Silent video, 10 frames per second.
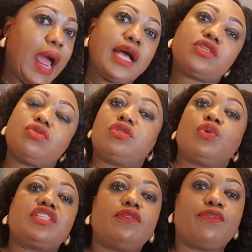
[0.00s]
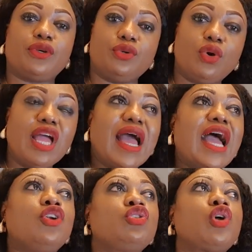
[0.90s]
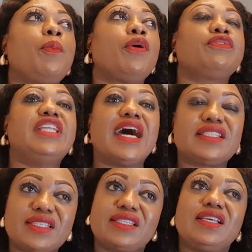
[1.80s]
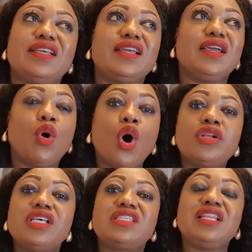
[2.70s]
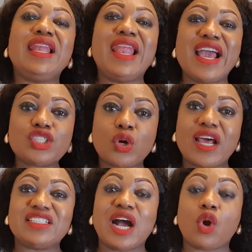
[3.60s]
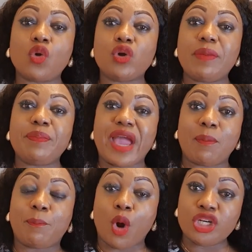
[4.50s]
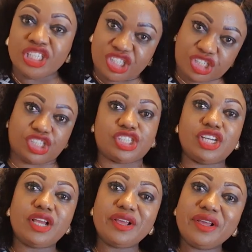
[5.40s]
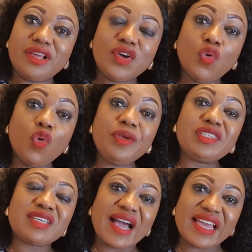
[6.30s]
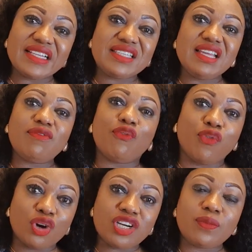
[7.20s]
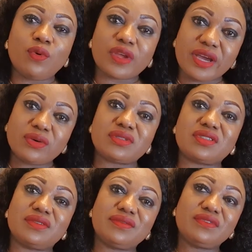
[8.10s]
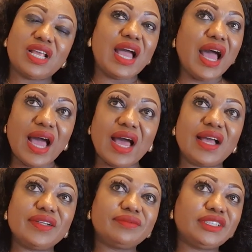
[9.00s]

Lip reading: ASU is waiting for you. And on top of that, all these lecturers that God will help me and punish will be targeting vulnerable girls. Ah!